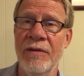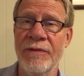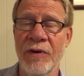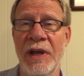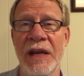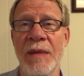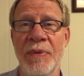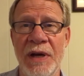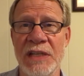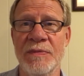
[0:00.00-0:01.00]
for any
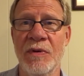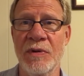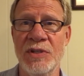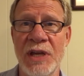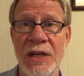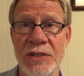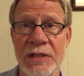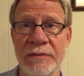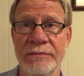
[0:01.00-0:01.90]
possible rejection.